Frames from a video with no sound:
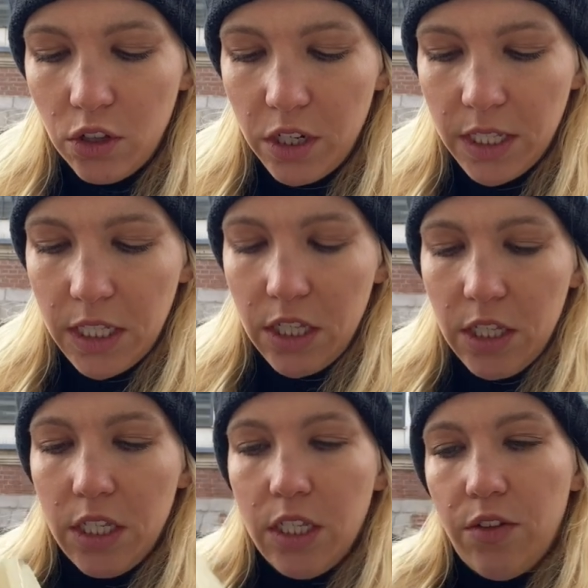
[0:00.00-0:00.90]
let's see,
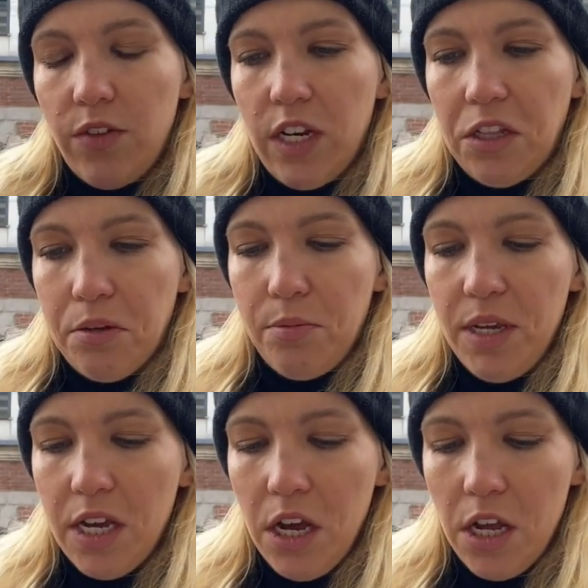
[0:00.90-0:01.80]
this is the vanilla
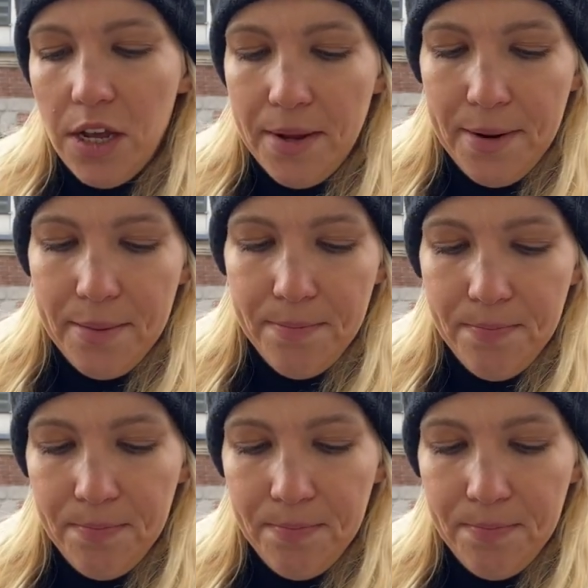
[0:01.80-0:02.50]
pecan.